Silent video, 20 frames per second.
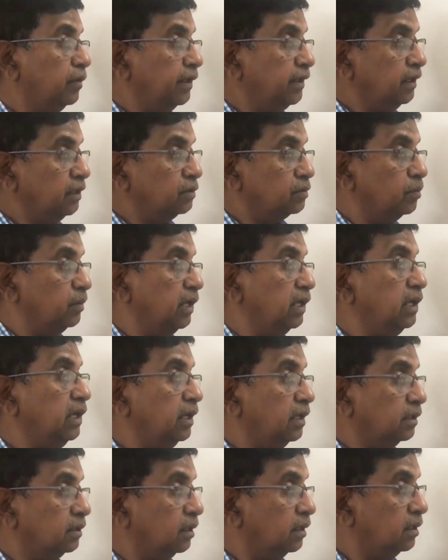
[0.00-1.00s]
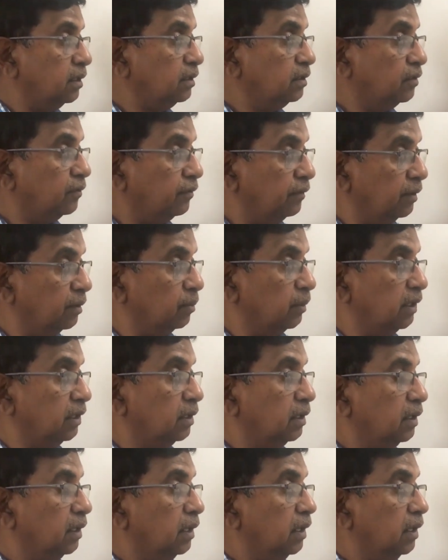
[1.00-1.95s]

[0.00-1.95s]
one is male, other is female.